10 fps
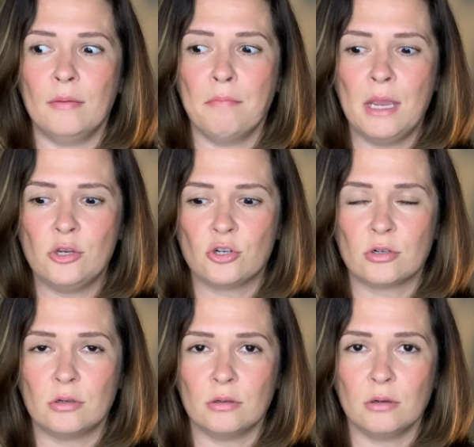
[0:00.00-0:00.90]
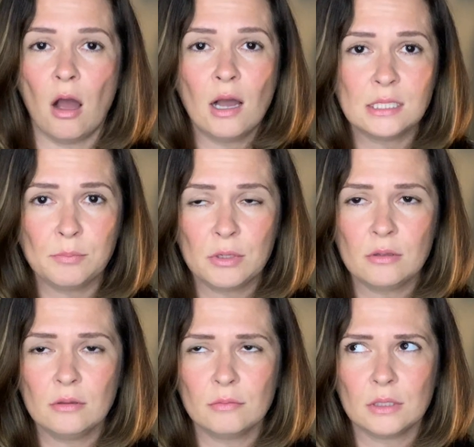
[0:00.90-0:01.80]
the major
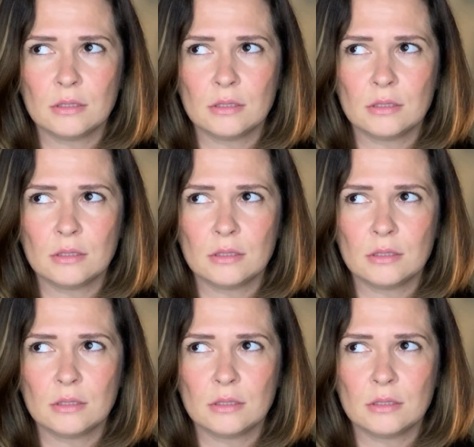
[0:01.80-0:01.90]
hospital.